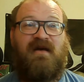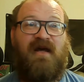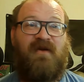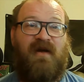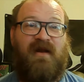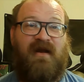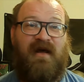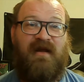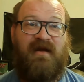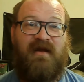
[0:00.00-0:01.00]
and
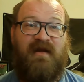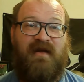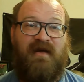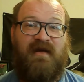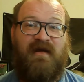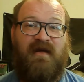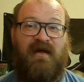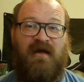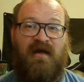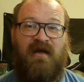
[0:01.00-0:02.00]
whatnot and uh
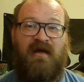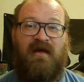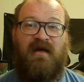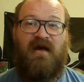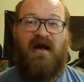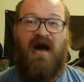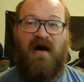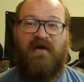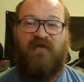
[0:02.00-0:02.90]
cough